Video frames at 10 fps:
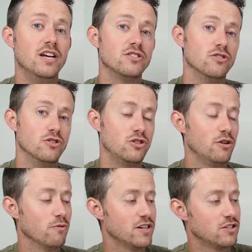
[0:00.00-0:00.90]
so you
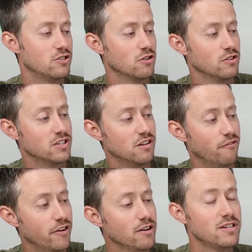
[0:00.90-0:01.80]
should rest assured this is a
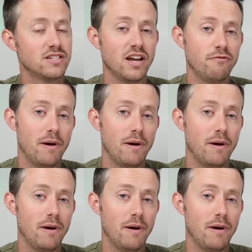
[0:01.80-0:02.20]
very safe